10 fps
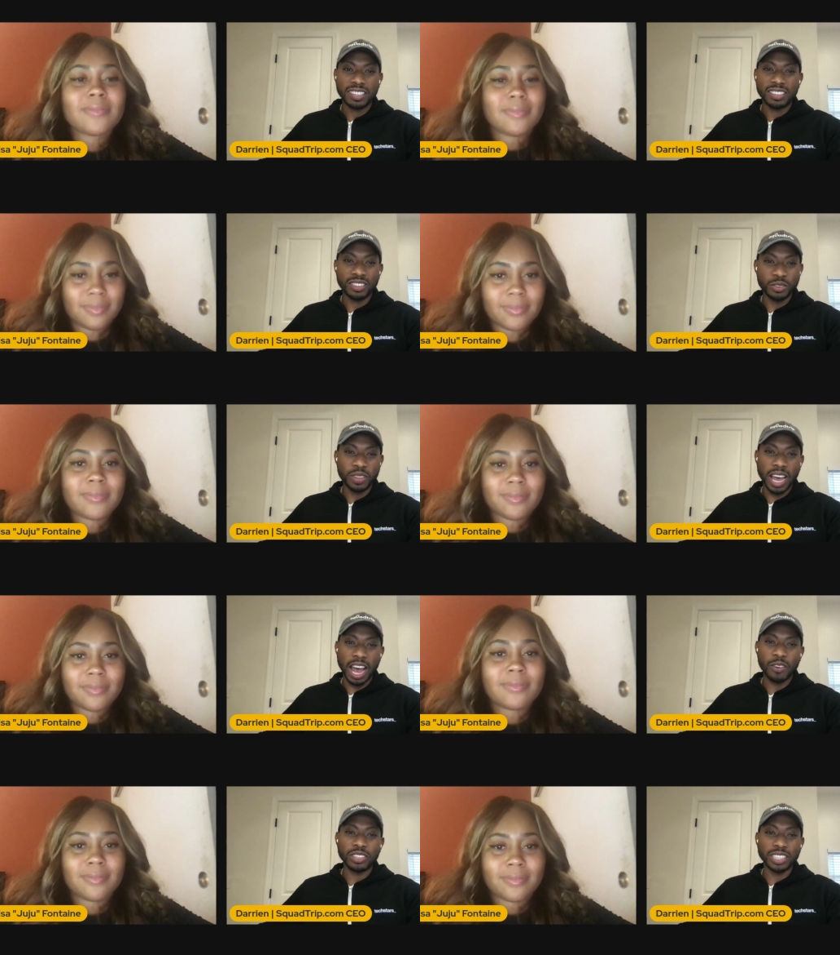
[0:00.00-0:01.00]
Speaker 1: knew that
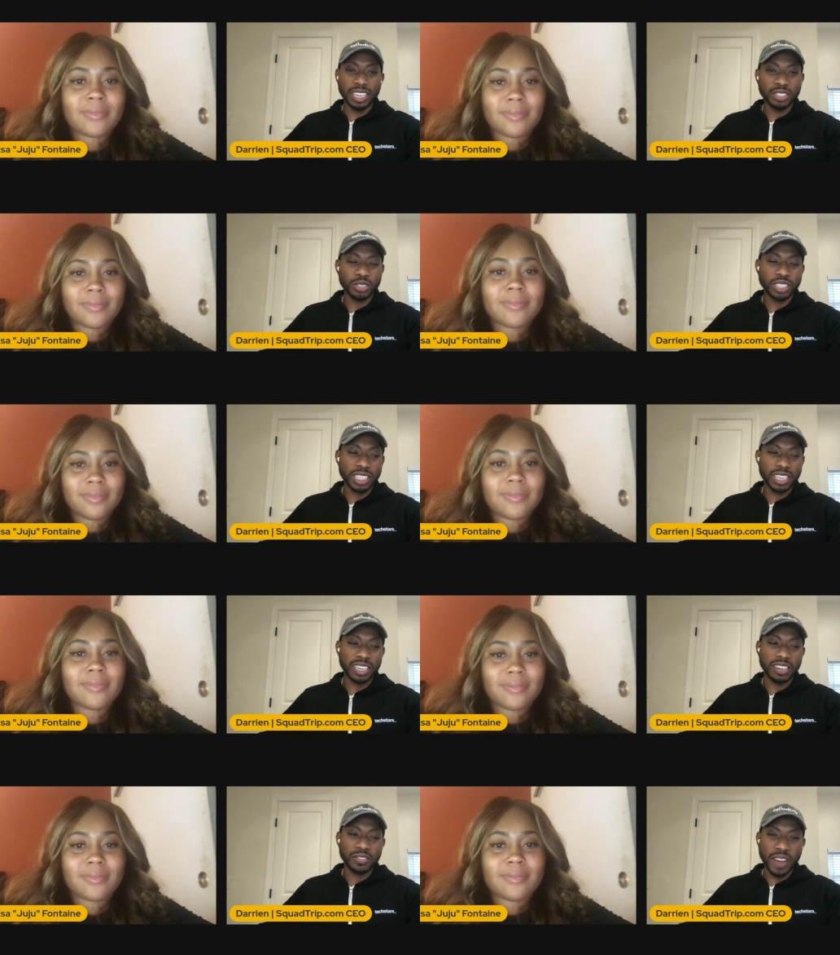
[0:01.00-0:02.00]
I was
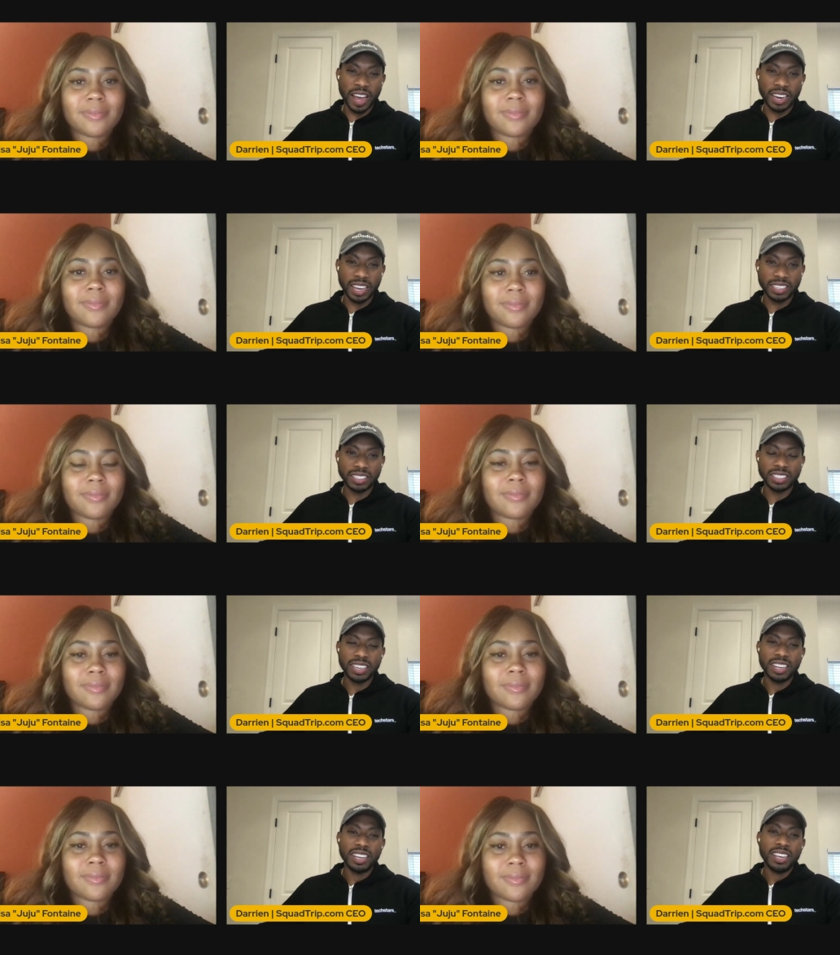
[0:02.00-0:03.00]
interested in finance.
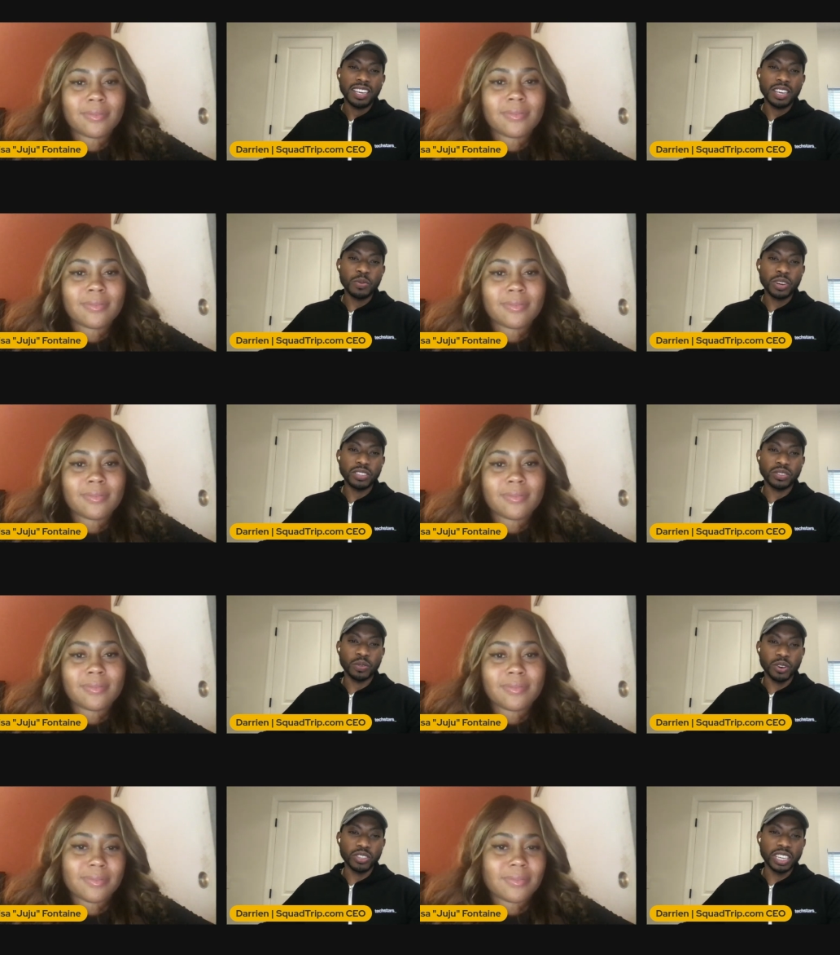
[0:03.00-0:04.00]
He was
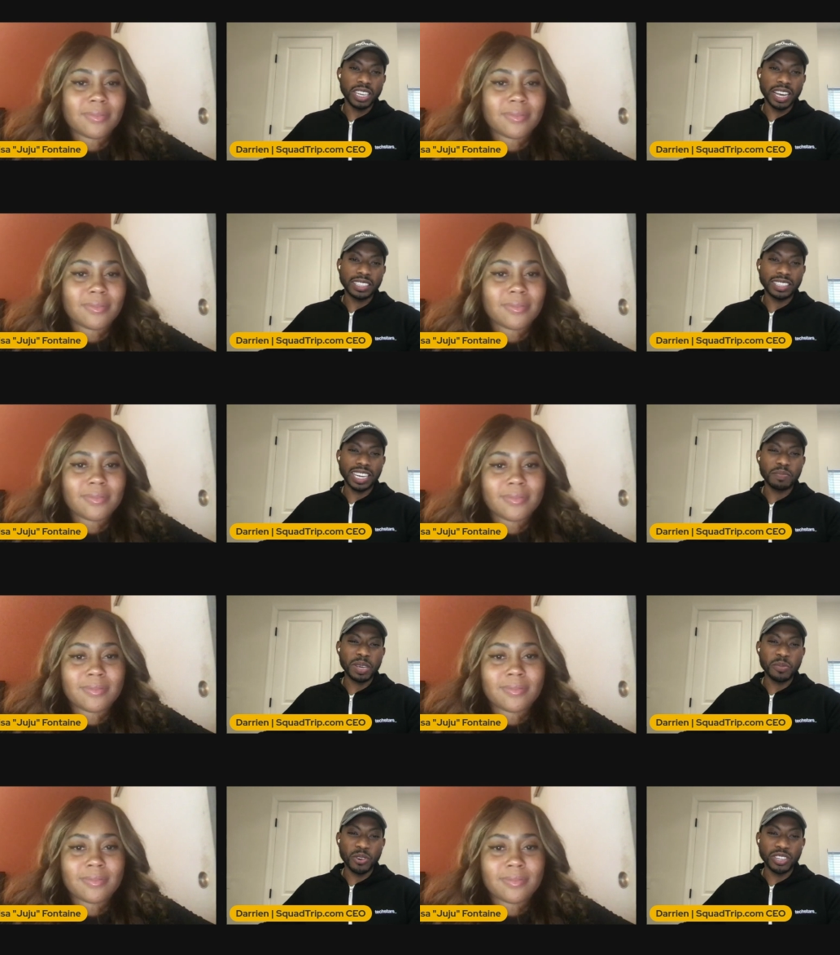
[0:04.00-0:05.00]
working at JP
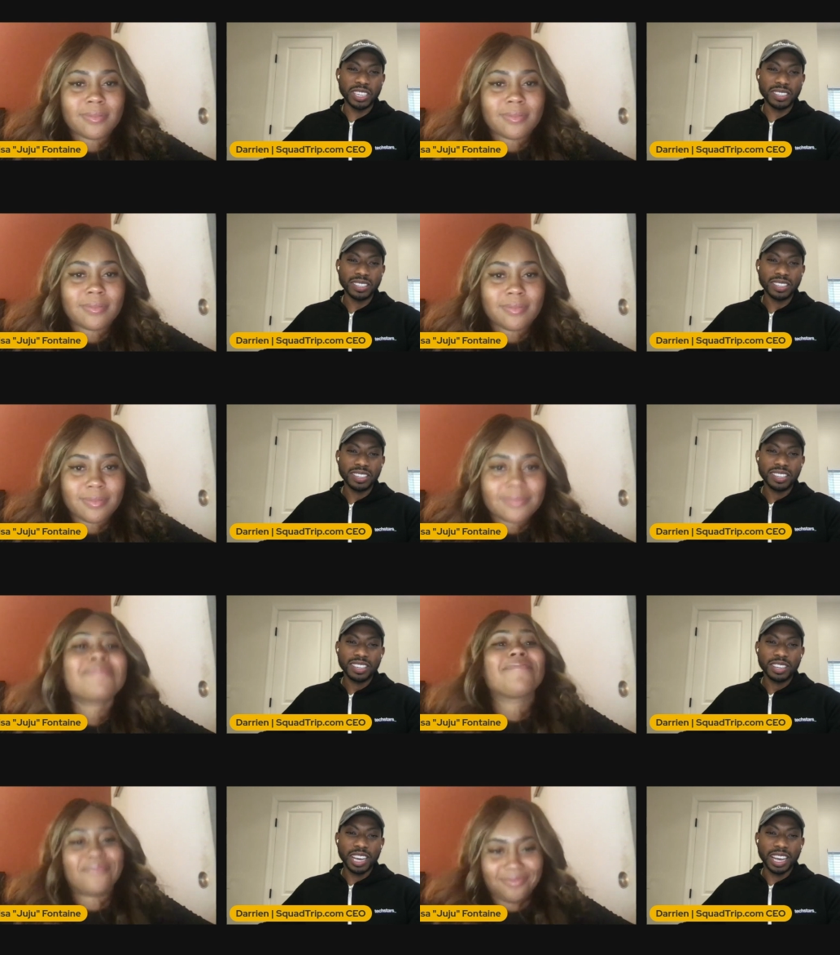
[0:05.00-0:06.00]
Morgan
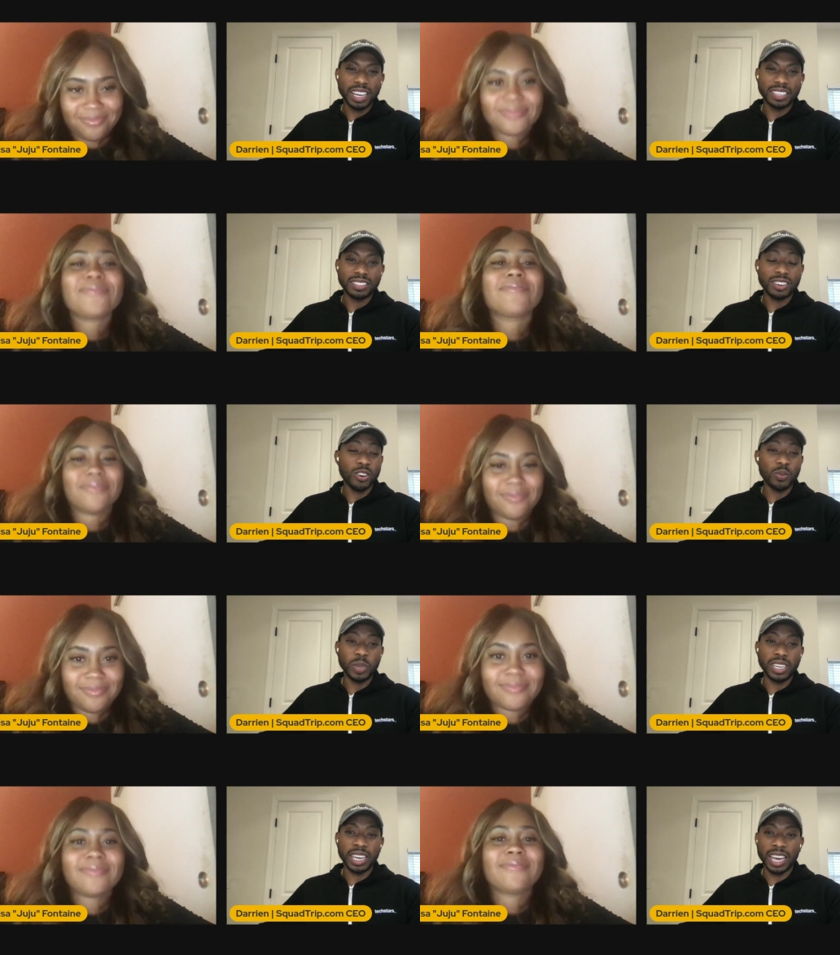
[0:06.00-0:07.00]
and told
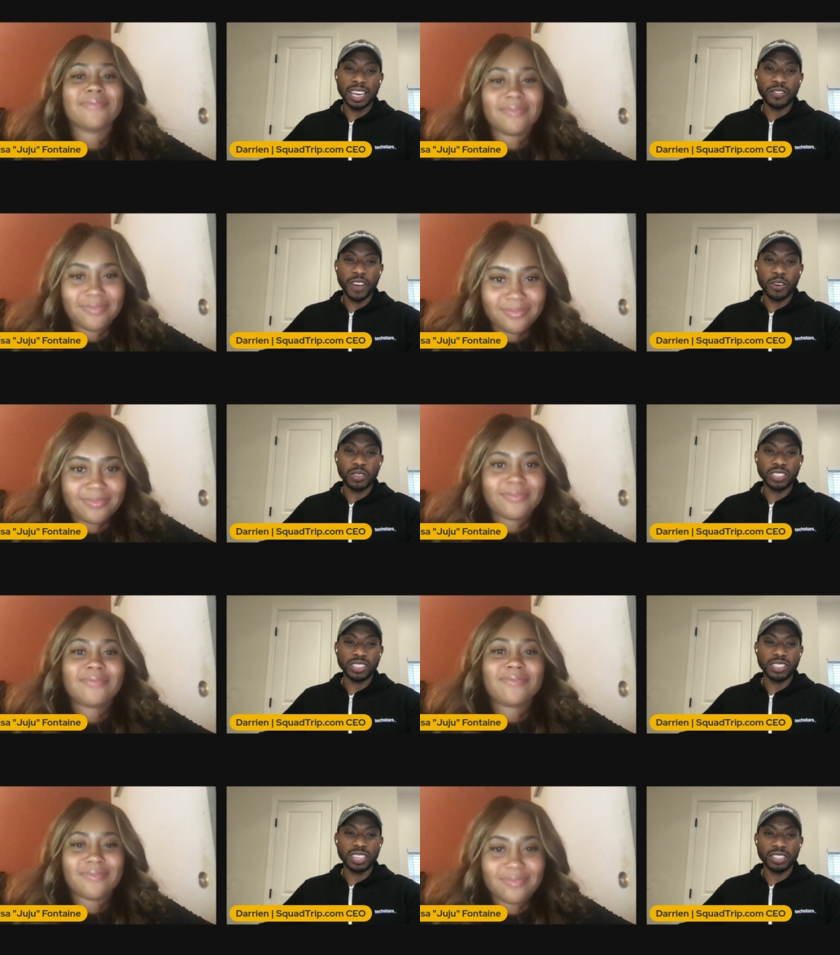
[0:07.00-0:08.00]
me, hey, if I was
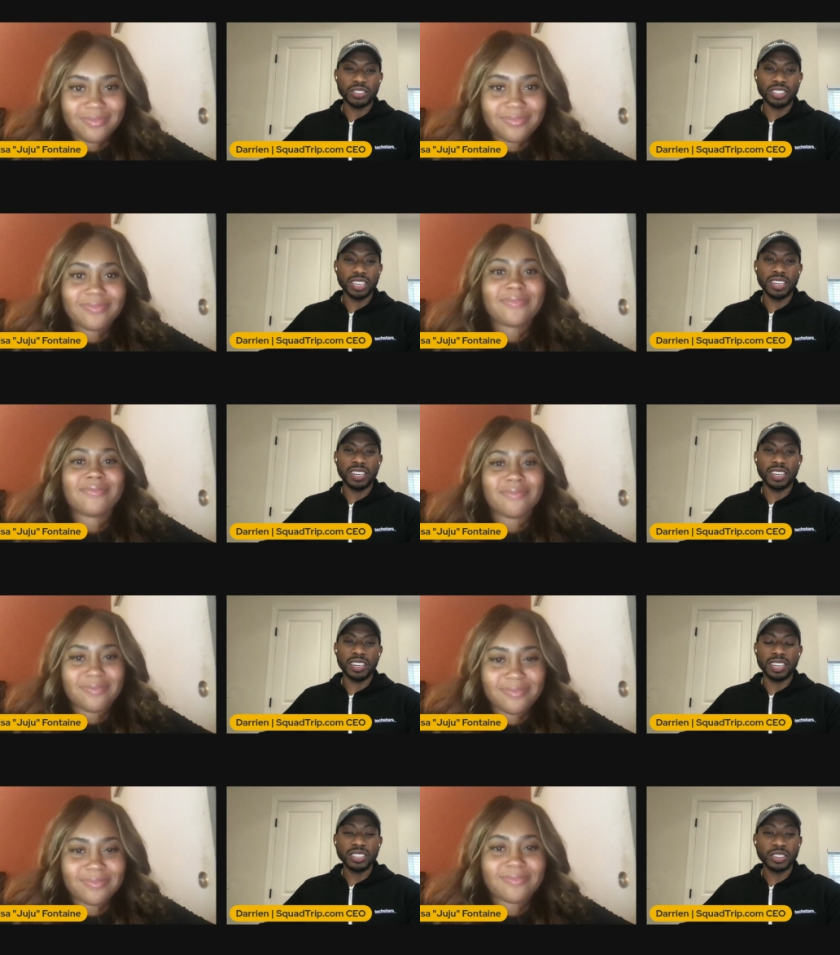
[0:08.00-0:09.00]
interested in an
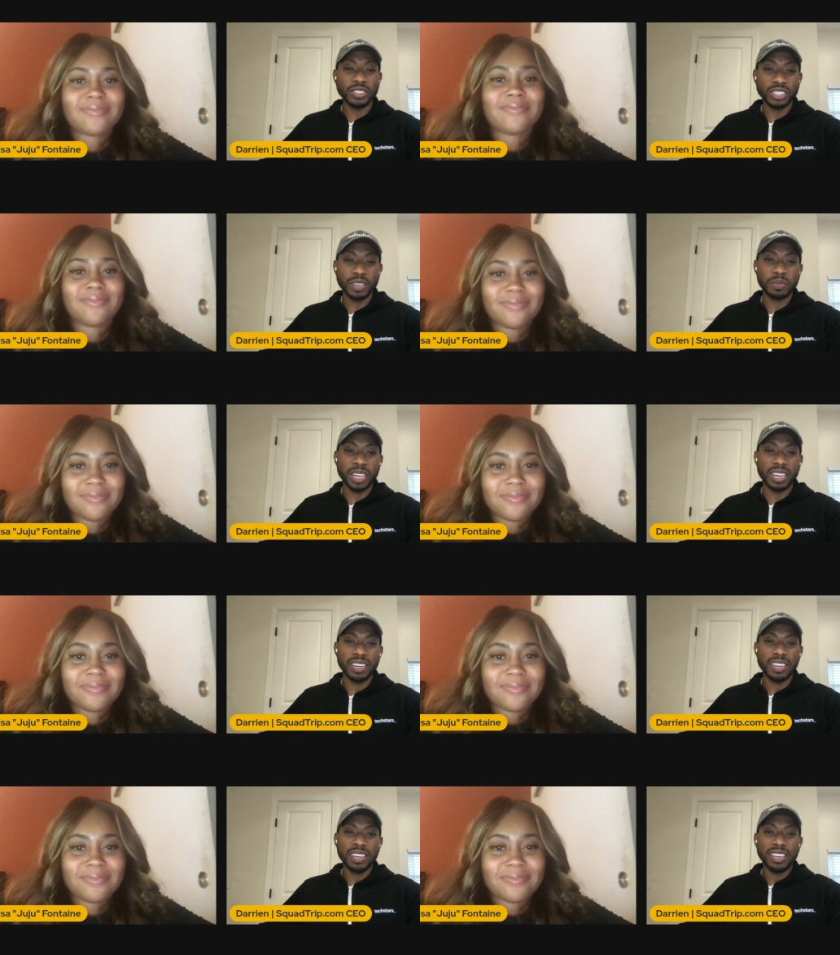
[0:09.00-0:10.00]
internship, that
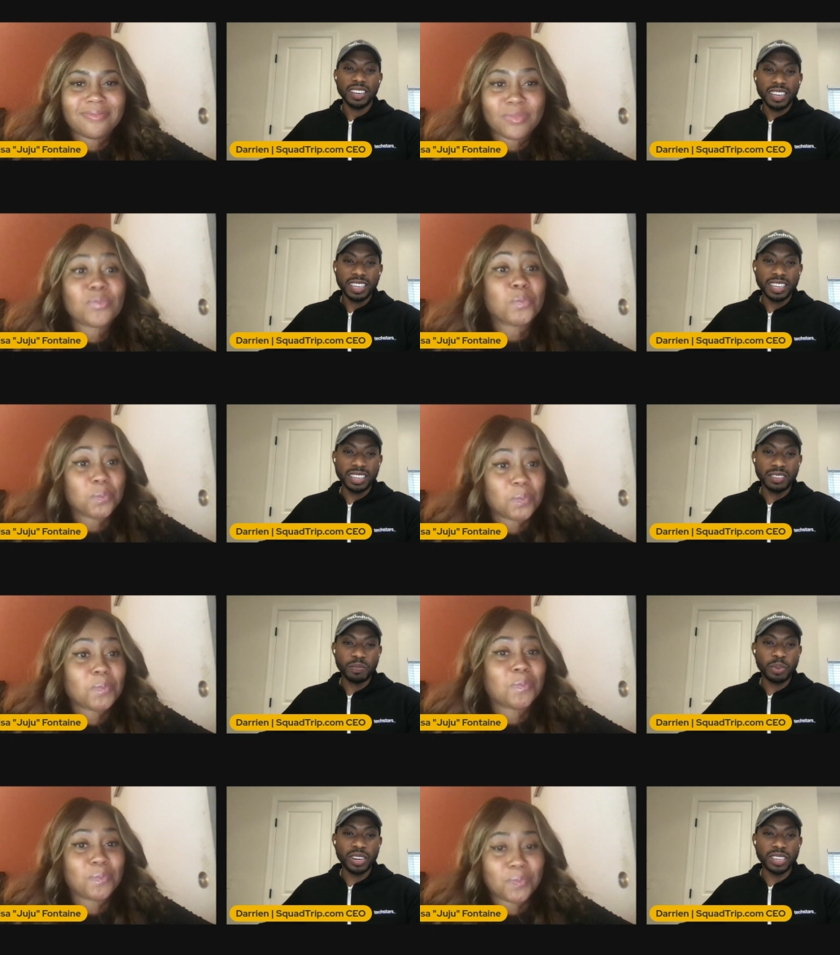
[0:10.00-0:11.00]
he'd
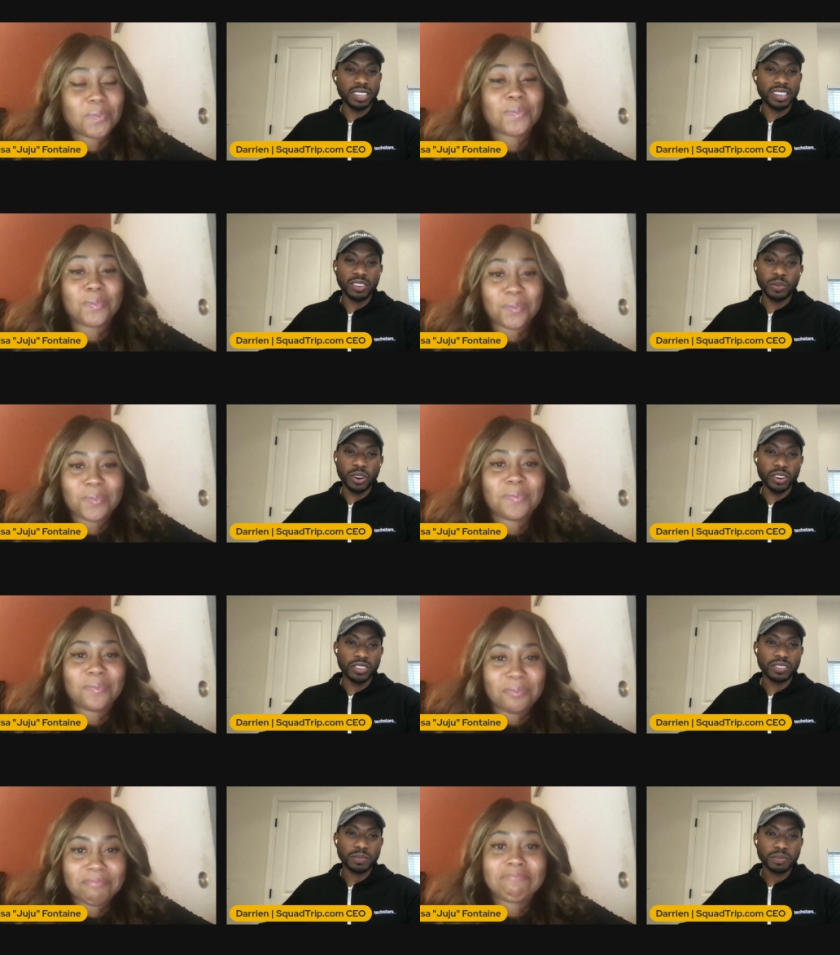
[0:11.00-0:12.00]
put in a good word.